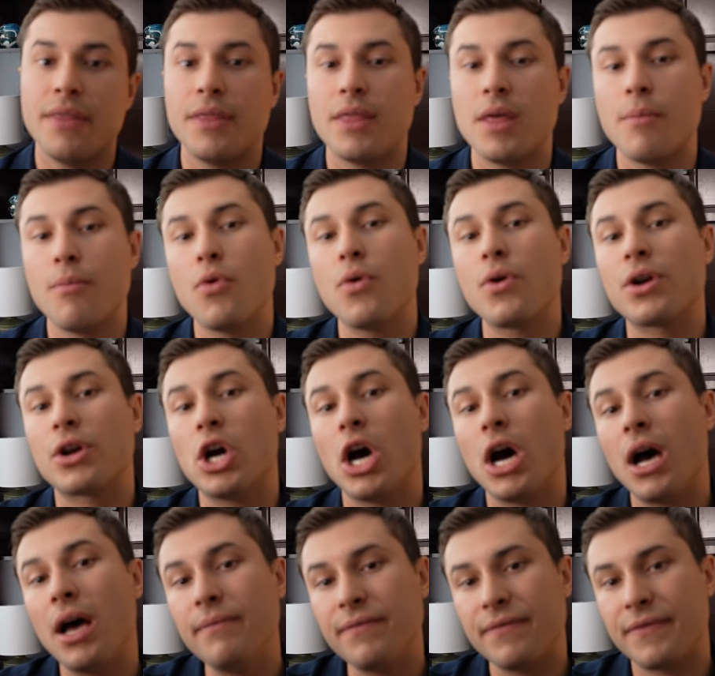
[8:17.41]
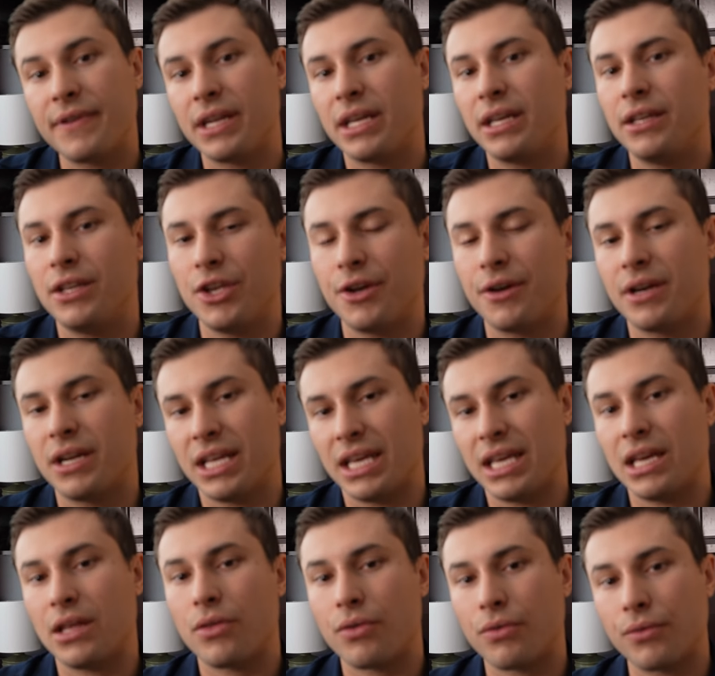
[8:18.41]
the more confident you're going to
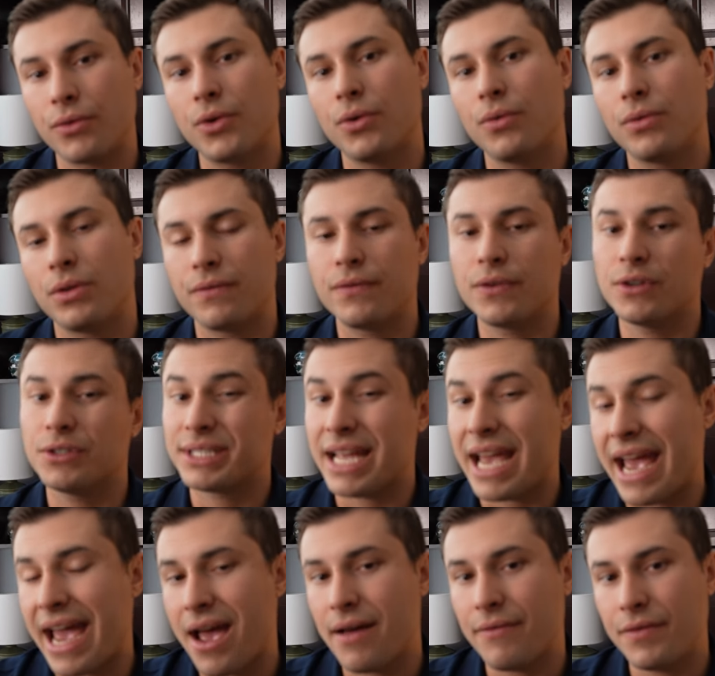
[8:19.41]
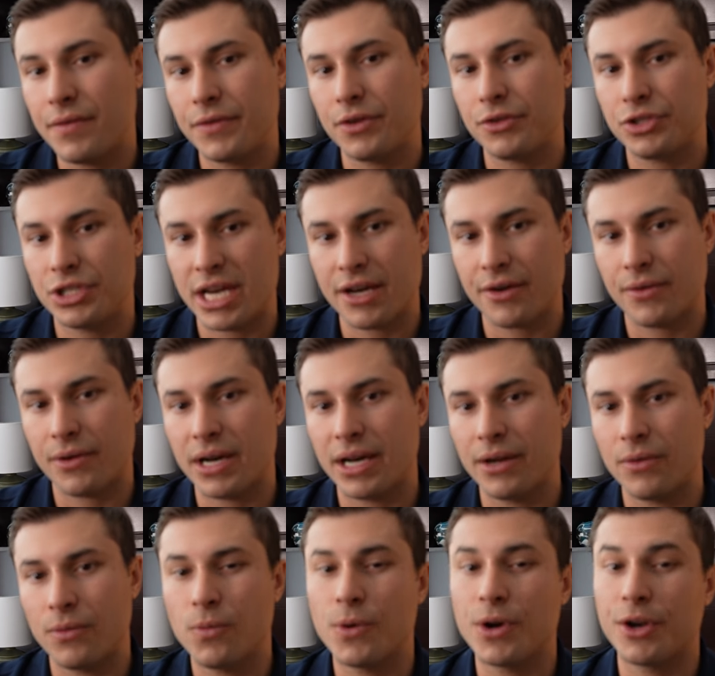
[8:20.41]
get through the first half of your check
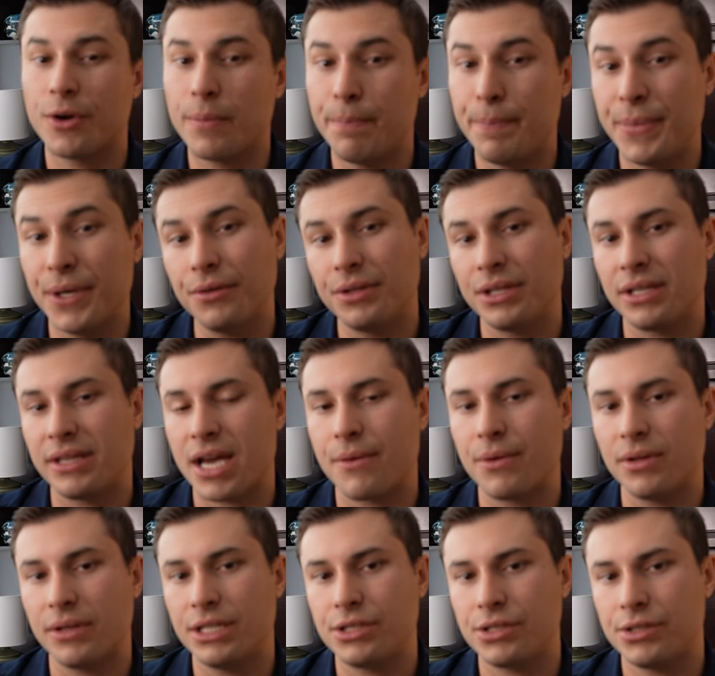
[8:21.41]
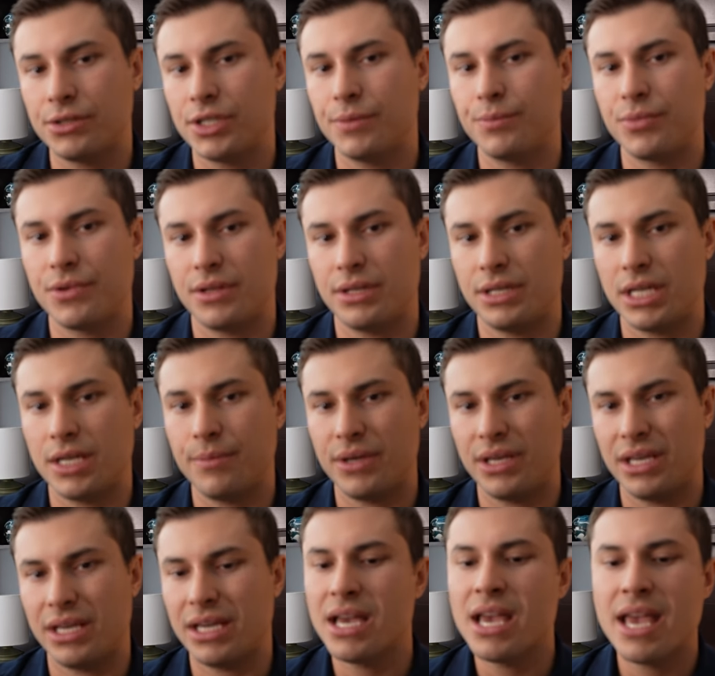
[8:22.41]
ride where you're building that relationship with the
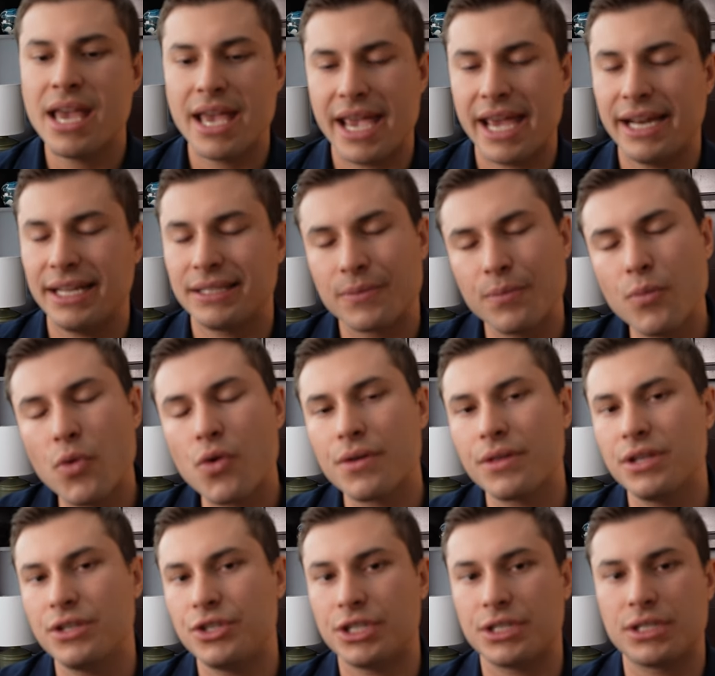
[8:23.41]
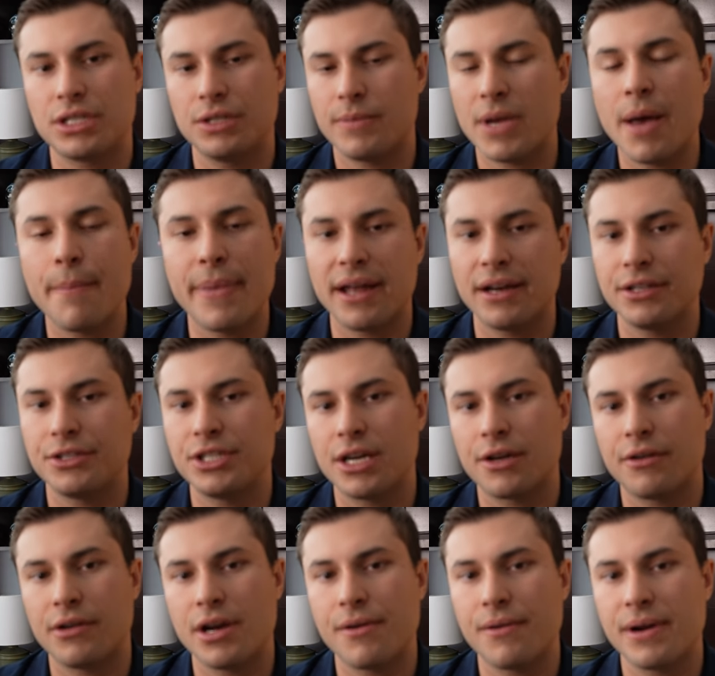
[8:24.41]
DPE. And it's more than just about a
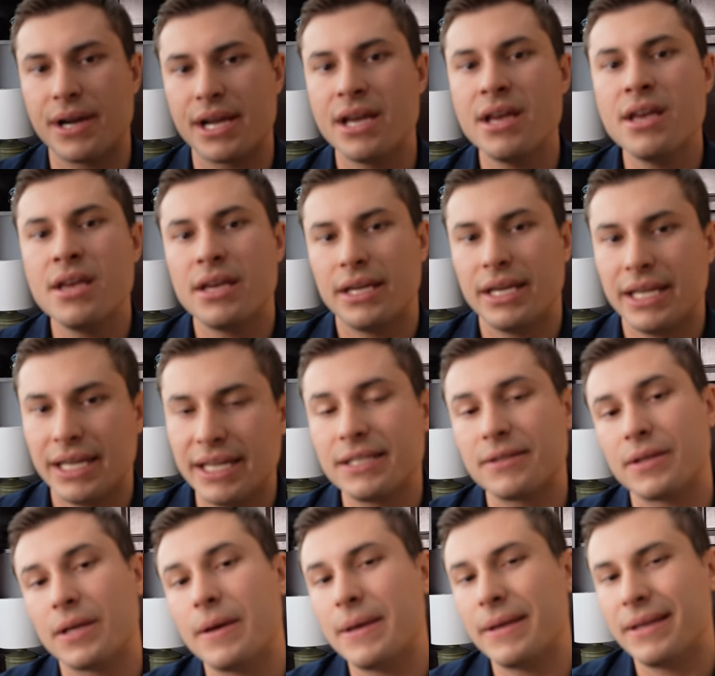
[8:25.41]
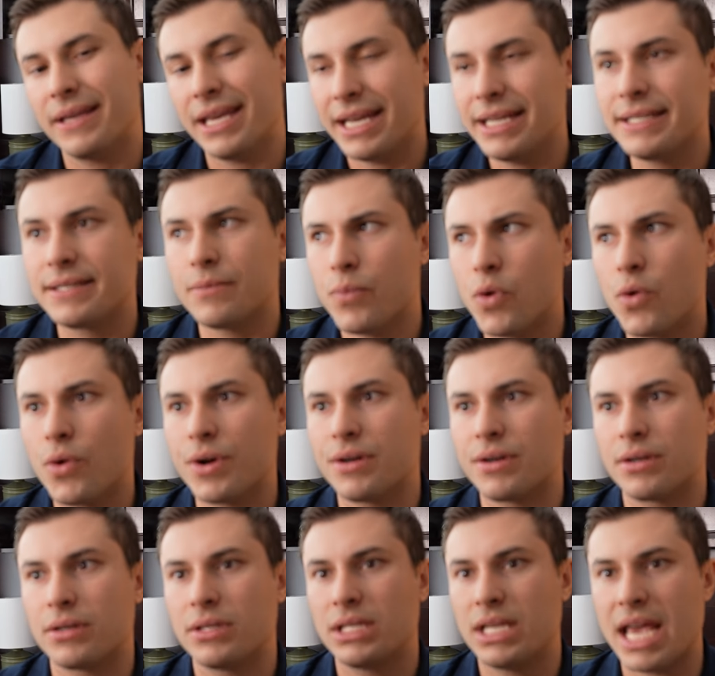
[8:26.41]
check ride, right? It is
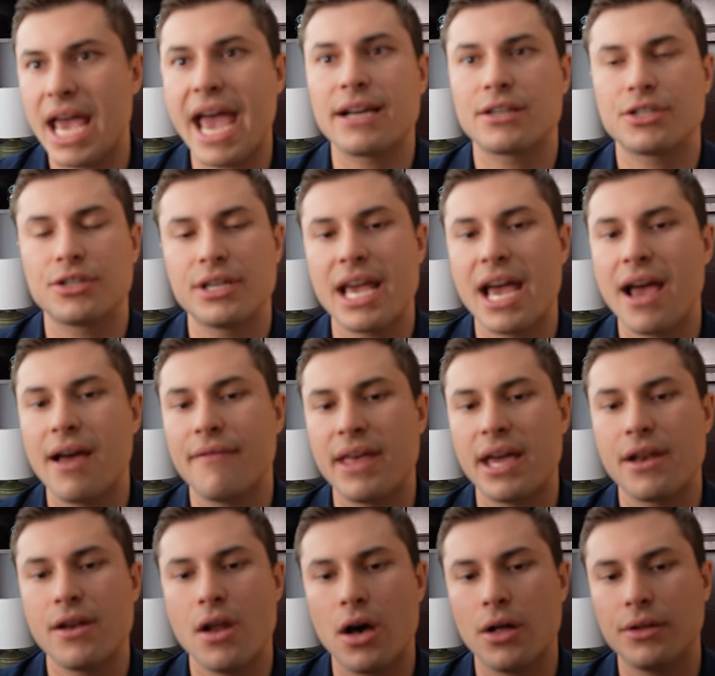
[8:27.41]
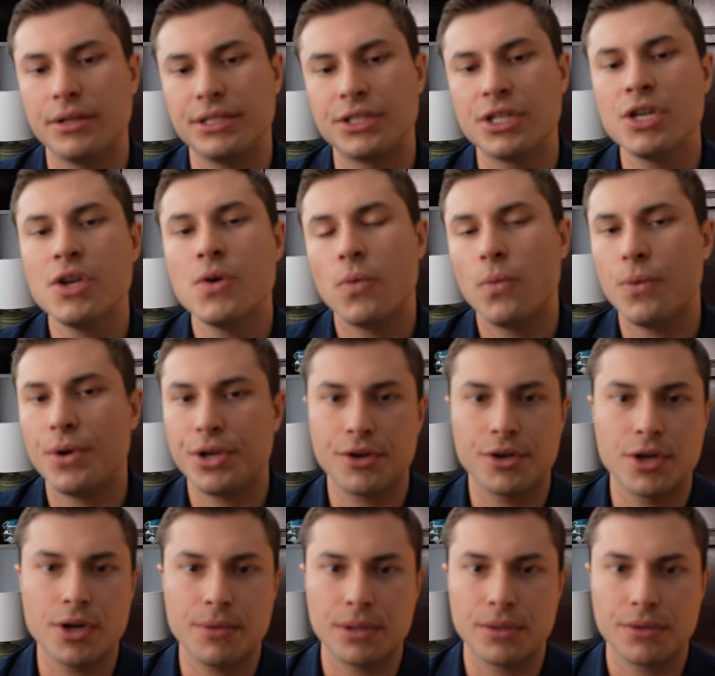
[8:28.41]
important to actually have that knowledge when
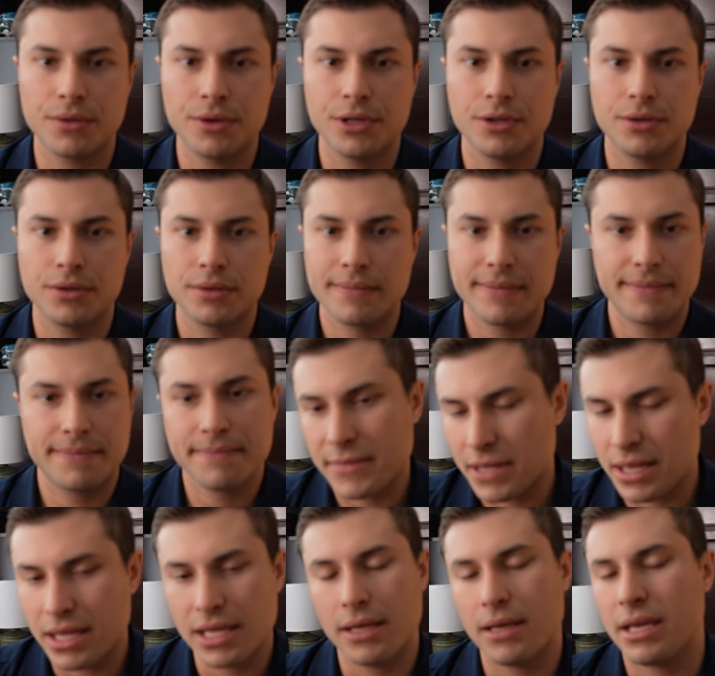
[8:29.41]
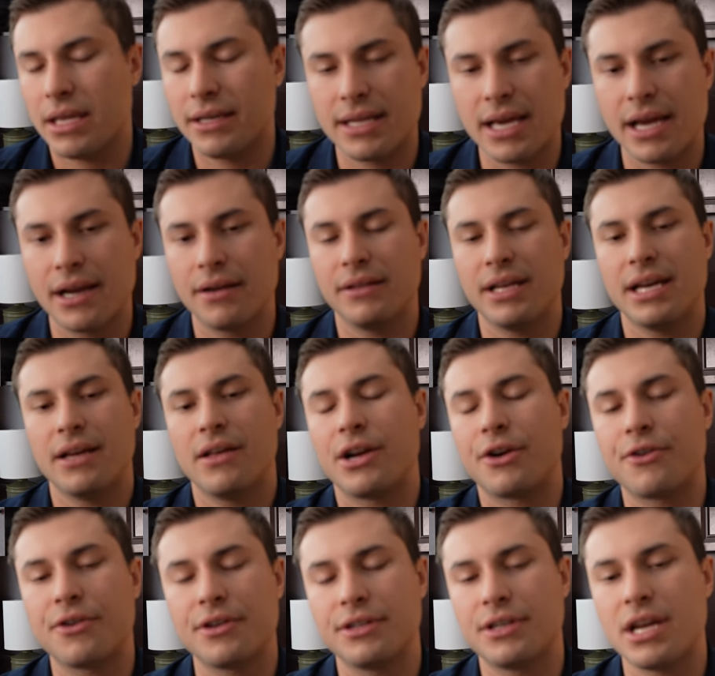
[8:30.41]
you're going through the
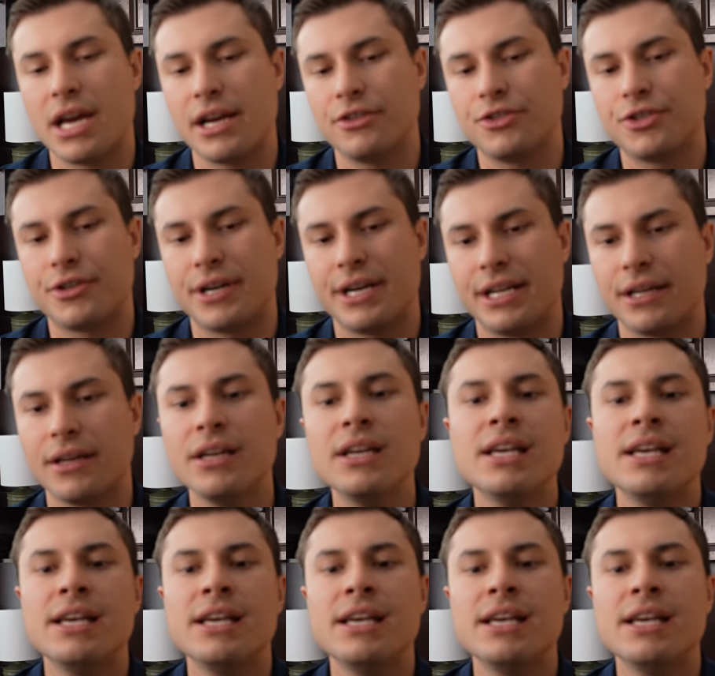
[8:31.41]
entire training.